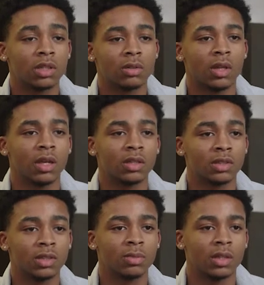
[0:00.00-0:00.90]
them like it's
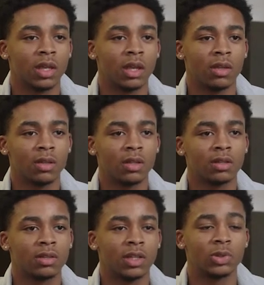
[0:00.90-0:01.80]
something that
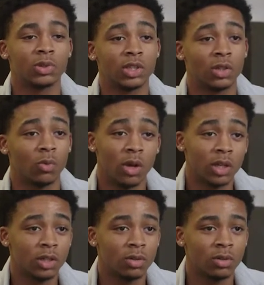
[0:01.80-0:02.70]
you shouldn't want
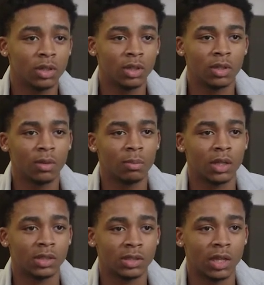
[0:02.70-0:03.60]
to do
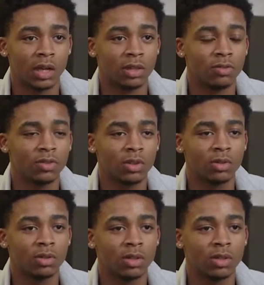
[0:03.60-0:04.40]
because it's not good for you.